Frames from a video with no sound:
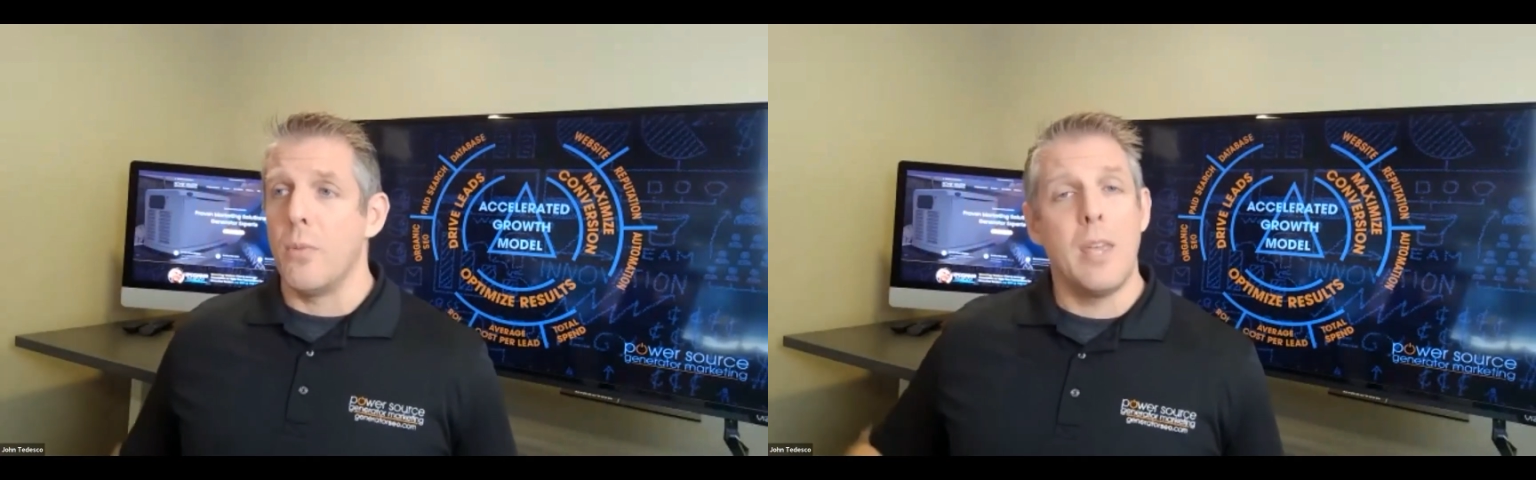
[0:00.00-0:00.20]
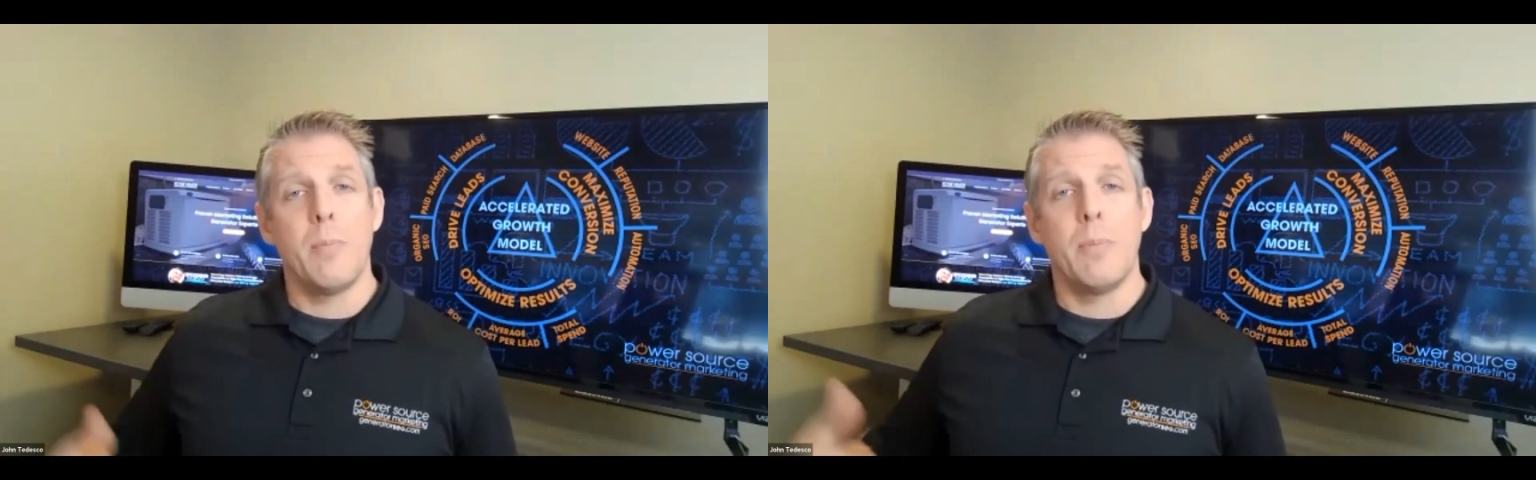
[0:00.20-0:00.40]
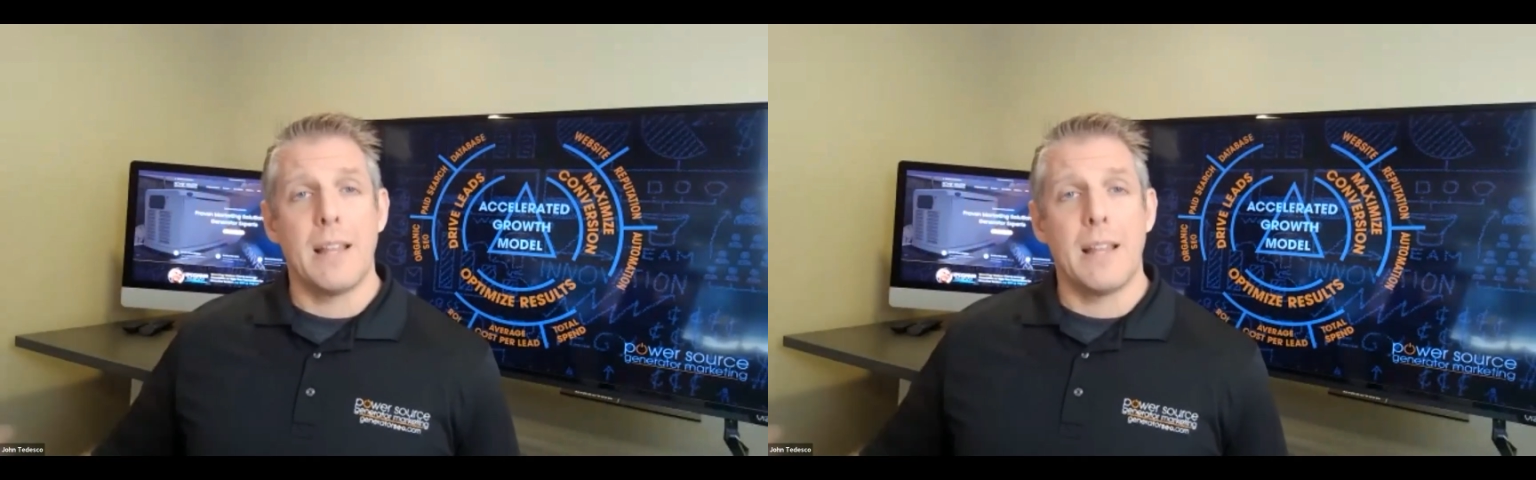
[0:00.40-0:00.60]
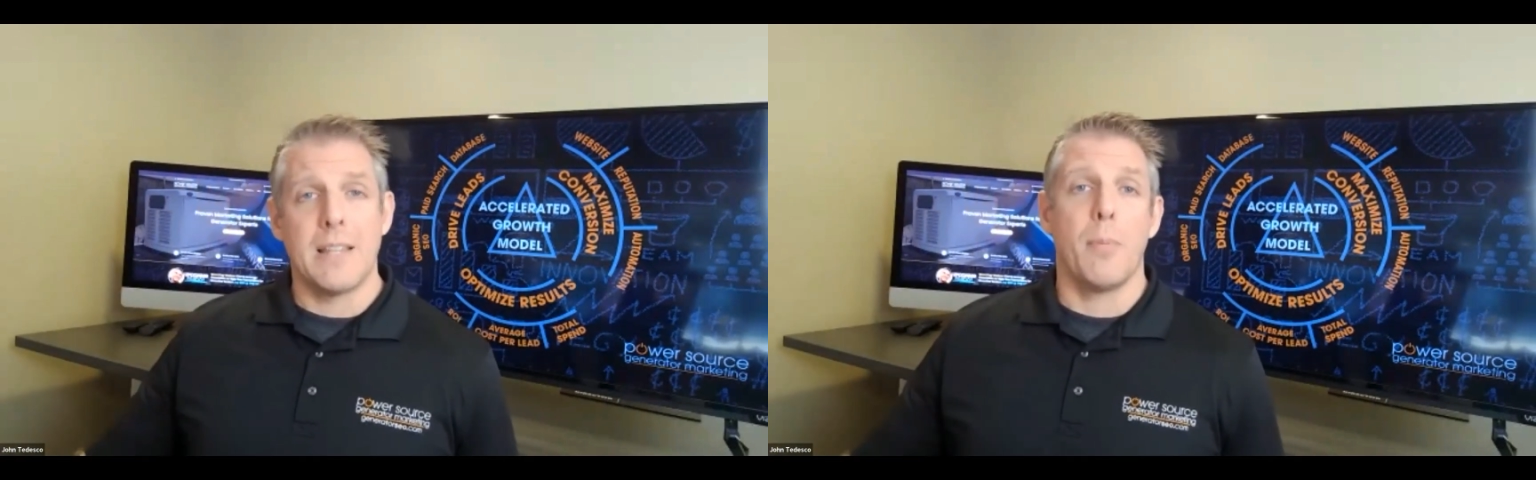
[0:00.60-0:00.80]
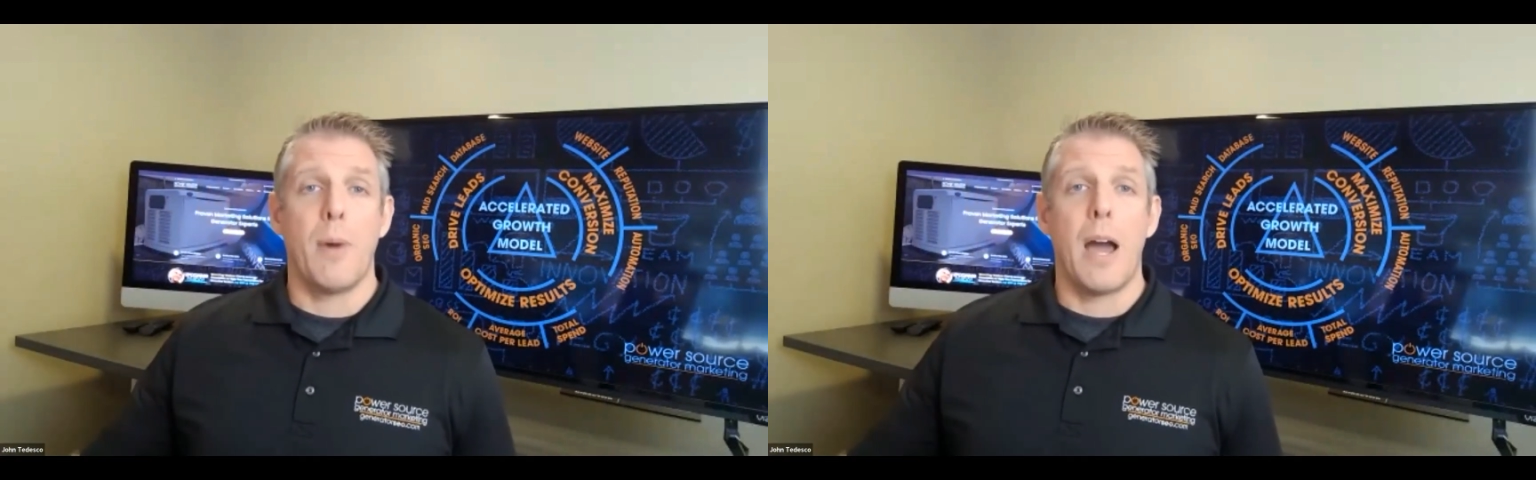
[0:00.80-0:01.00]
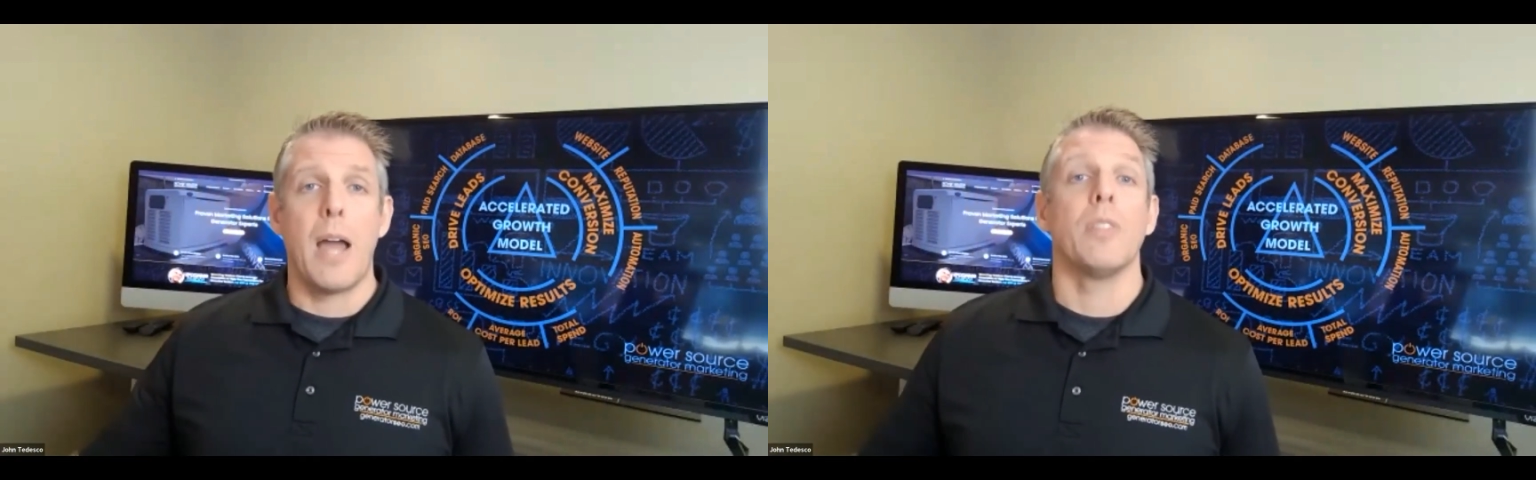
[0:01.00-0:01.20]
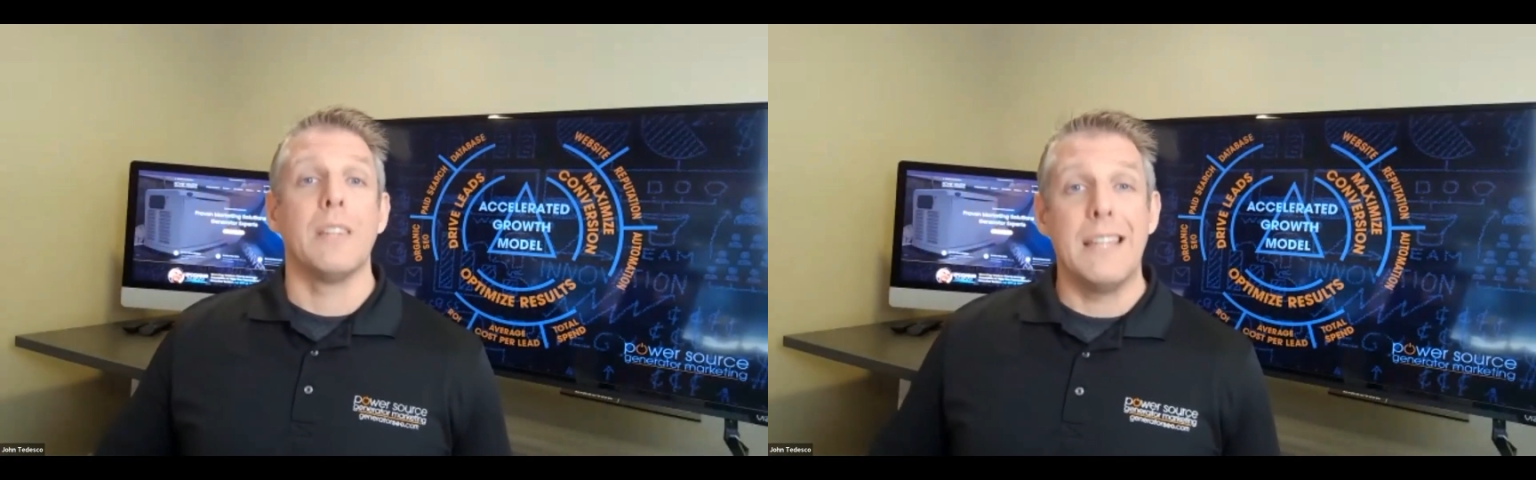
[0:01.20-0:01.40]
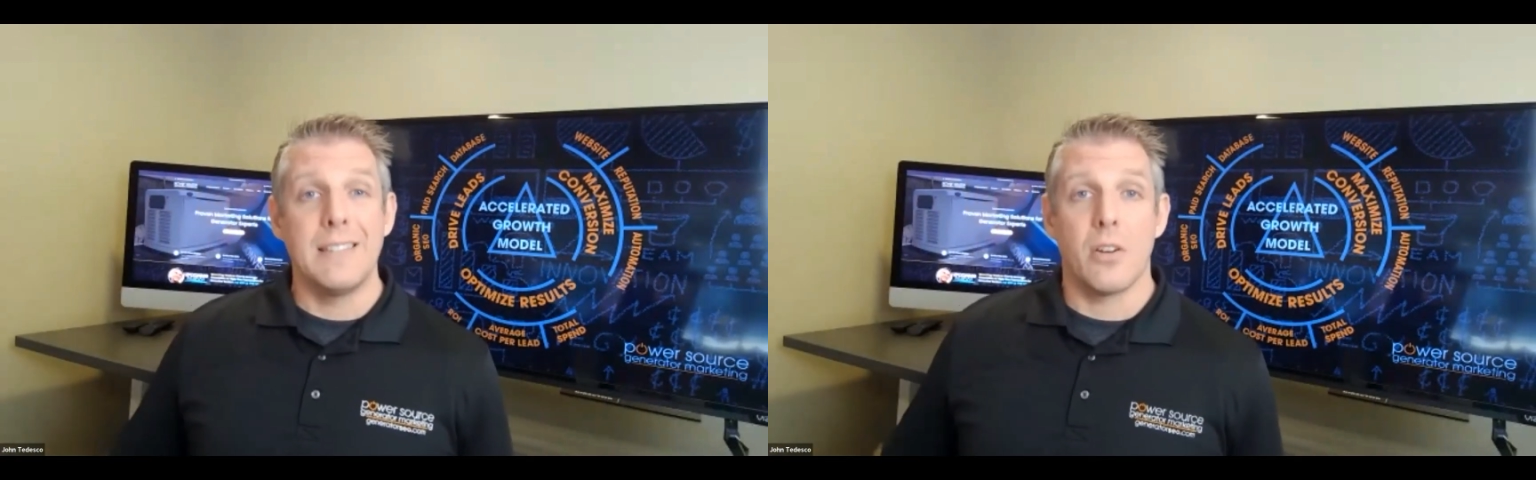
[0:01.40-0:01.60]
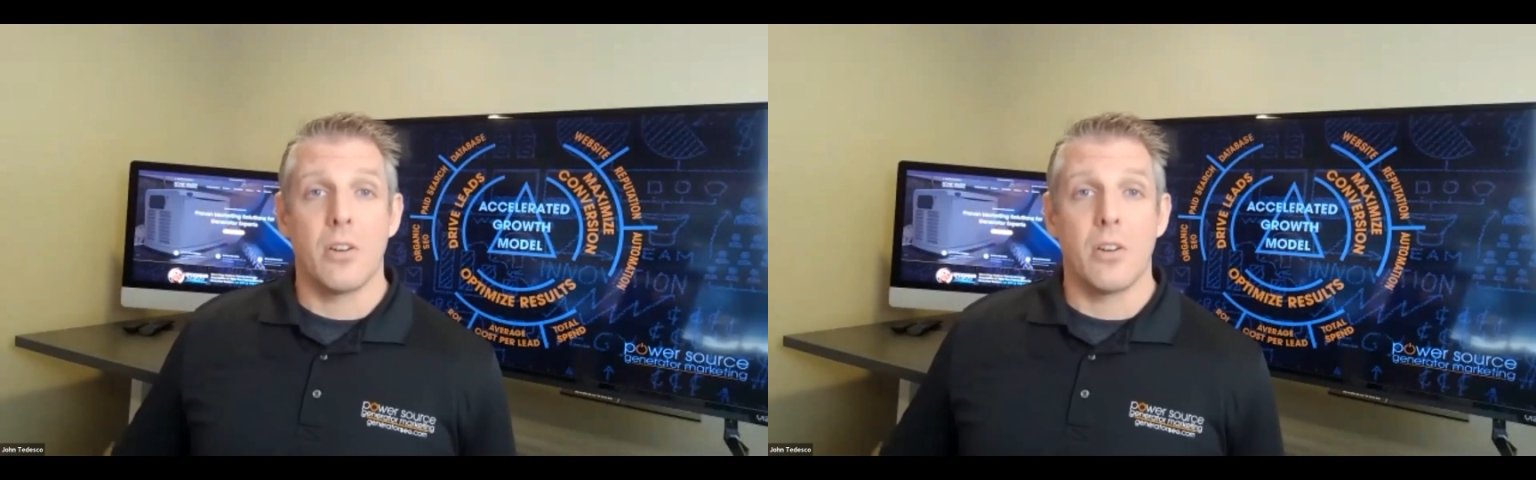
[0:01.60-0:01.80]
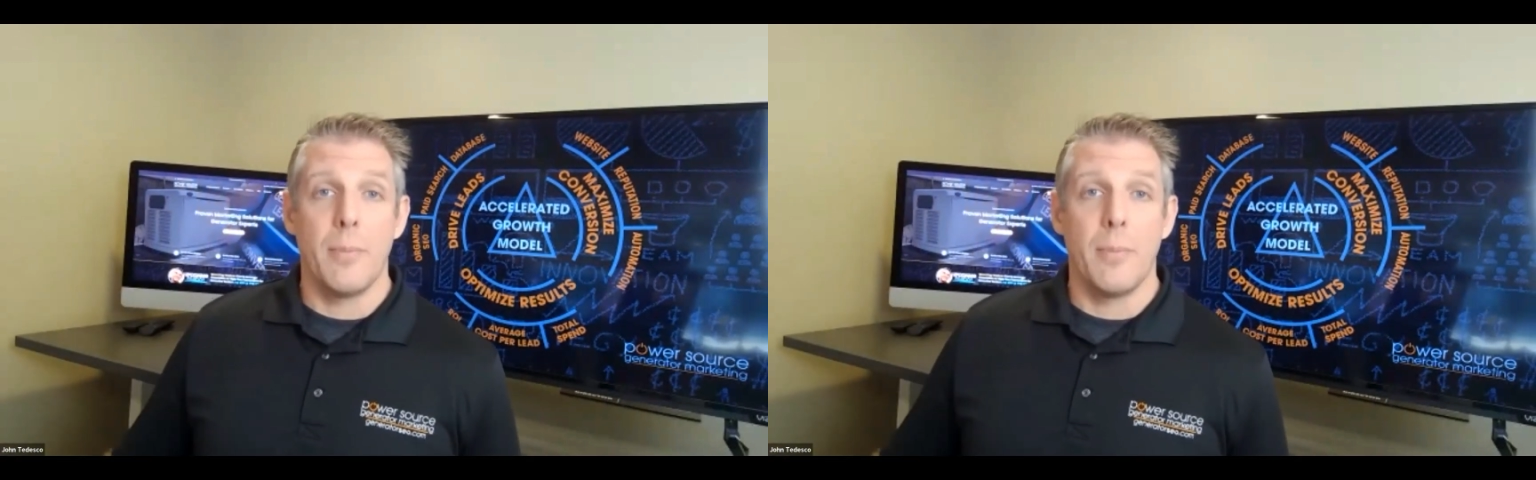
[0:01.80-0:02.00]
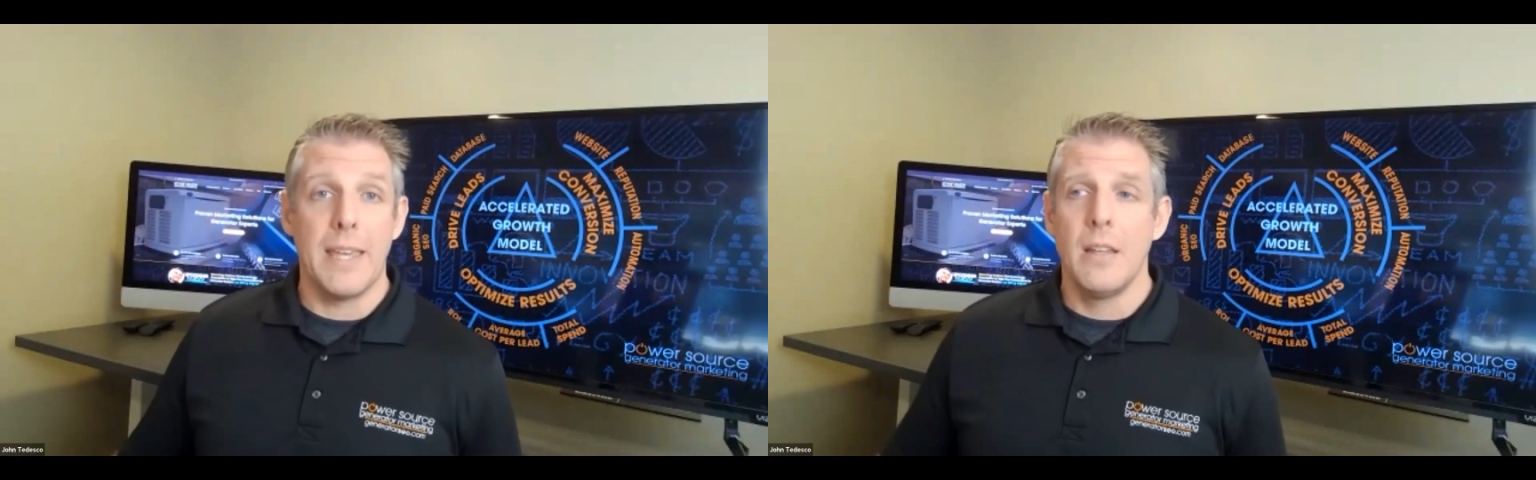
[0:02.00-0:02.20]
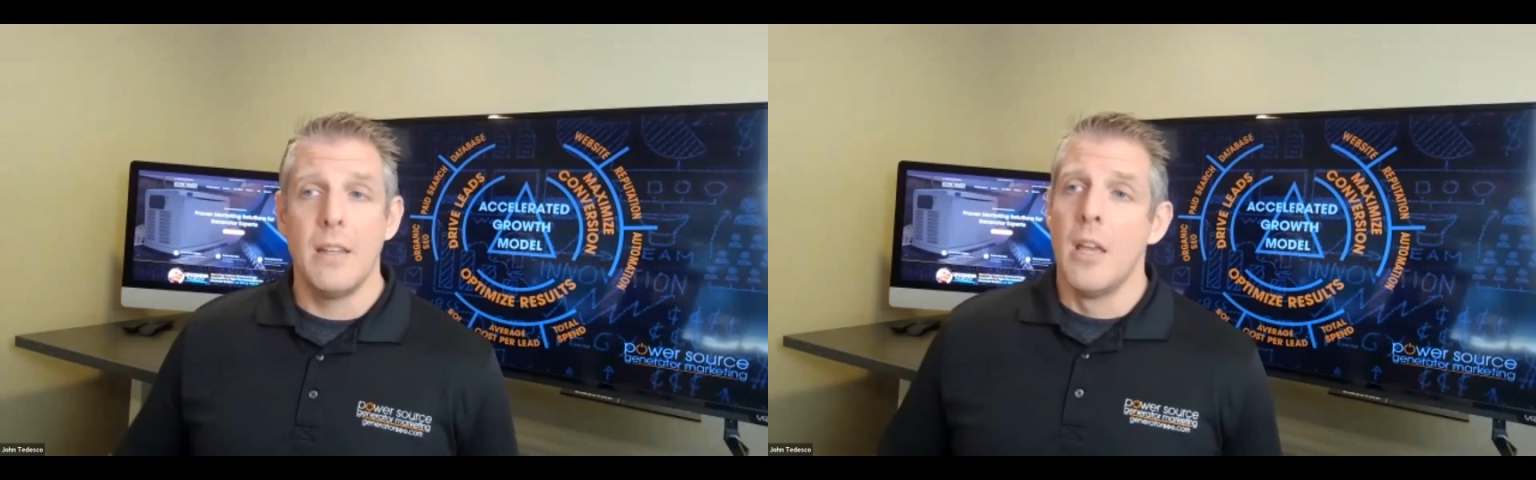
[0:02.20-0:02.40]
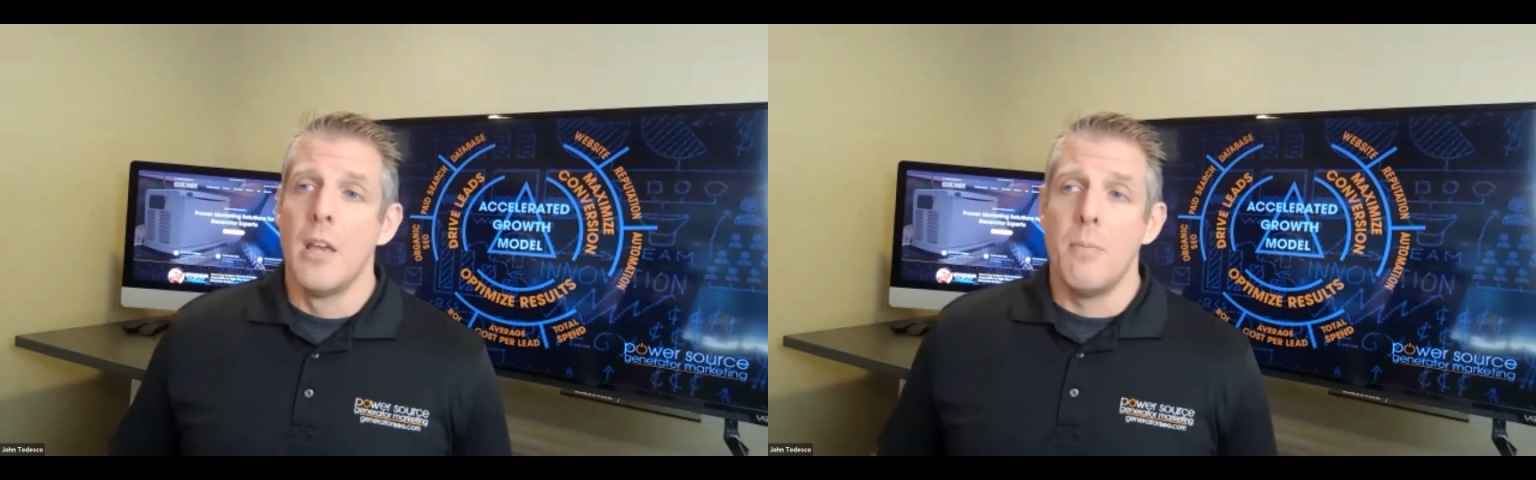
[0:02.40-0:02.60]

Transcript: keeping that top of mind with leads that are coming in,